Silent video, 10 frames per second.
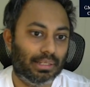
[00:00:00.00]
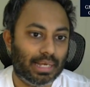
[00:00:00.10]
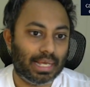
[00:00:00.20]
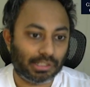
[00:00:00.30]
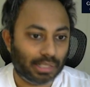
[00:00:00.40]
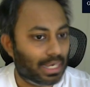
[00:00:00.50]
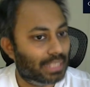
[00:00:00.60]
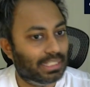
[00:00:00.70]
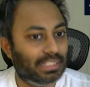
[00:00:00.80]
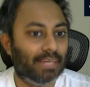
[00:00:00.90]
as long as
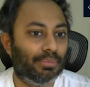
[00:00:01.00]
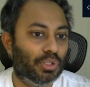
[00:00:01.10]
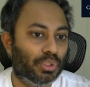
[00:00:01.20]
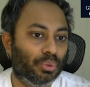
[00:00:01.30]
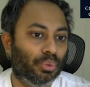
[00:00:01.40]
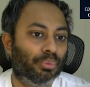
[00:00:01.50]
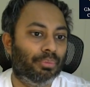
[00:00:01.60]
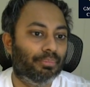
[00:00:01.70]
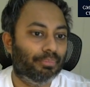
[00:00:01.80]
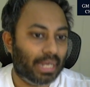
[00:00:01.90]
he's able to
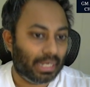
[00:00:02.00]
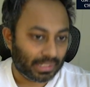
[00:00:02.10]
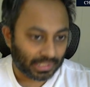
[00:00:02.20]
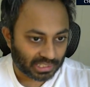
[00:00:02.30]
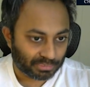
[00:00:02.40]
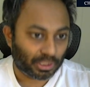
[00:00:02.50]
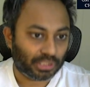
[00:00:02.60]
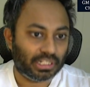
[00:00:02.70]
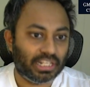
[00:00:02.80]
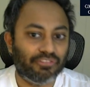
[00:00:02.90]
maintain the grip on
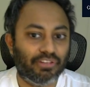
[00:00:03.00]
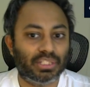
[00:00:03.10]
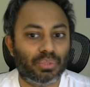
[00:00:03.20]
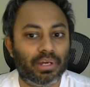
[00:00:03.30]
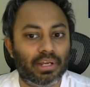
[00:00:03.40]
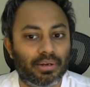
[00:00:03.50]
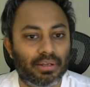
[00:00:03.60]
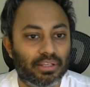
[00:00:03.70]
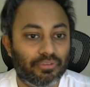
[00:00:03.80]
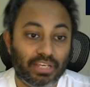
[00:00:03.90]
the d5 square,
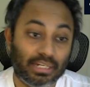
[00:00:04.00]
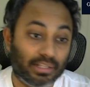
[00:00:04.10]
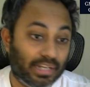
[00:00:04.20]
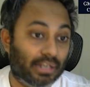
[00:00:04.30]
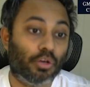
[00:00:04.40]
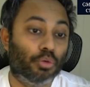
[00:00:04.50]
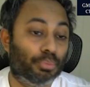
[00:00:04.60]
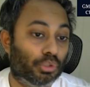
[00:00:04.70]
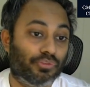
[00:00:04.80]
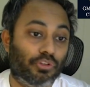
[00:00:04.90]
he can create an
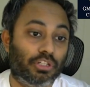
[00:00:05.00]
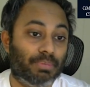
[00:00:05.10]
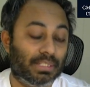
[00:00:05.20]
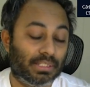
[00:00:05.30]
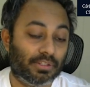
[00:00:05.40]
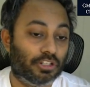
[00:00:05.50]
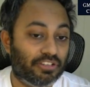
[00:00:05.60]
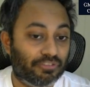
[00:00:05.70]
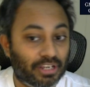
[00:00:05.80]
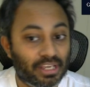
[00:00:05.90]
outpost for his pieces on
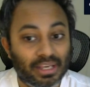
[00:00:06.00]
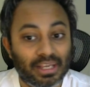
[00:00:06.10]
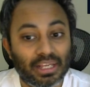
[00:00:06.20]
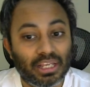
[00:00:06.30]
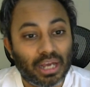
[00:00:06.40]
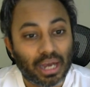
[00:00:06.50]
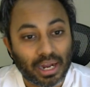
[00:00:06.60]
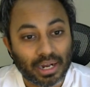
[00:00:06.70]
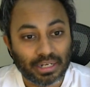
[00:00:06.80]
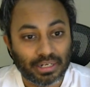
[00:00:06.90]
d5
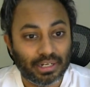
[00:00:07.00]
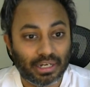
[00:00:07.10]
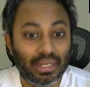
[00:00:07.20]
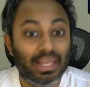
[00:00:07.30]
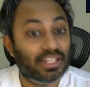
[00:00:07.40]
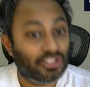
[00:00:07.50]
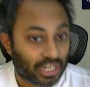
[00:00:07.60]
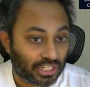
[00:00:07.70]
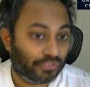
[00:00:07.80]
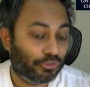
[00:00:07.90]
and
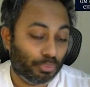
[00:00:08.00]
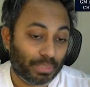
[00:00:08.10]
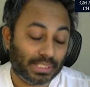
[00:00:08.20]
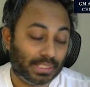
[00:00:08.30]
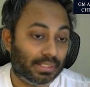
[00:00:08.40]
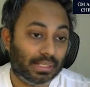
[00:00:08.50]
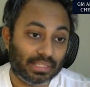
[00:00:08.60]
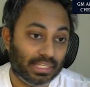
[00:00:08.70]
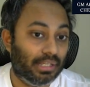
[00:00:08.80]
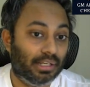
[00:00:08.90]
exchange a few pieces. I
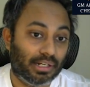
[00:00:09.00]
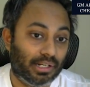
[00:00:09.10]
think